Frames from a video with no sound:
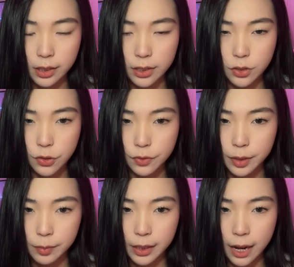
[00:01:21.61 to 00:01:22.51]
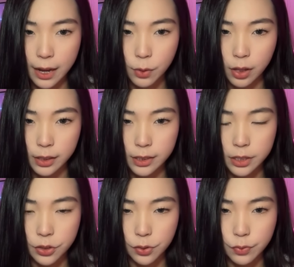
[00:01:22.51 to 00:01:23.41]
extremely high-quality
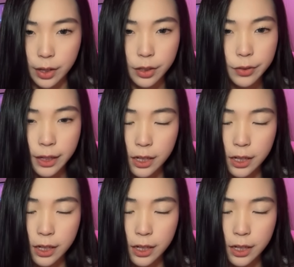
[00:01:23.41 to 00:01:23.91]
digital rendering,